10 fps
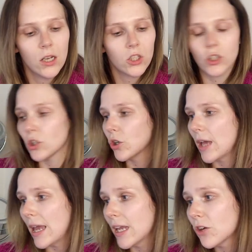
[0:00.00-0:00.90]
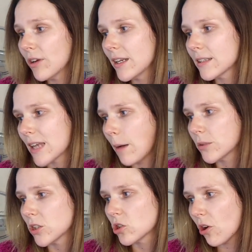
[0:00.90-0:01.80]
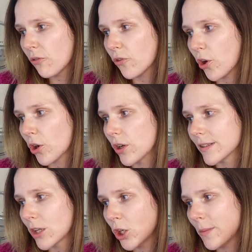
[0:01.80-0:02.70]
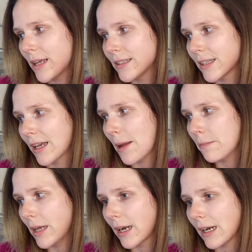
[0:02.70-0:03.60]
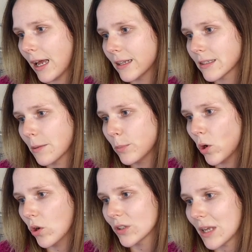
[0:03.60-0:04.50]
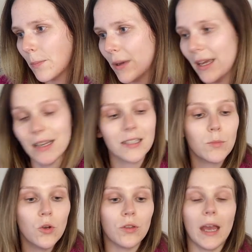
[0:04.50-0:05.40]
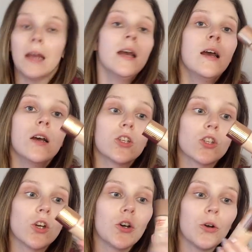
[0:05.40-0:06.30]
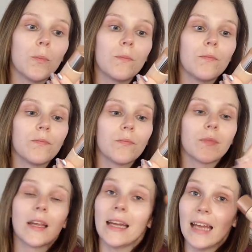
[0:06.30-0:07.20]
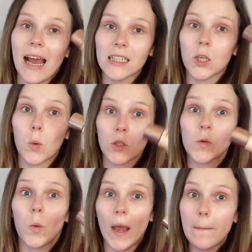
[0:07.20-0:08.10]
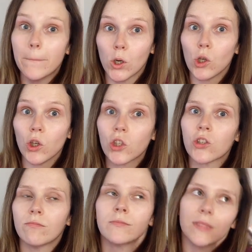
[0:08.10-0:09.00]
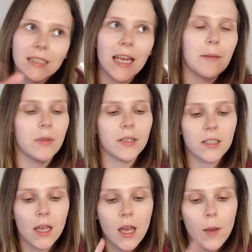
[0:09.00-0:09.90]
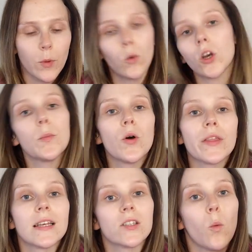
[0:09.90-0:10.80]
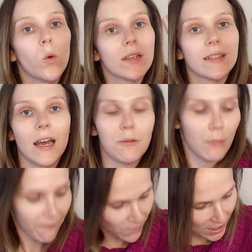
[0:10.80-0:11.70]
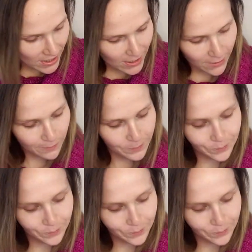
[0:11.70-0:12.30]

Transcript: So ingredients help to soft focus, illuminate skin, and make lines and pores appear smoother. So it has some quite bold statements, but we're going to put this on one side of my face.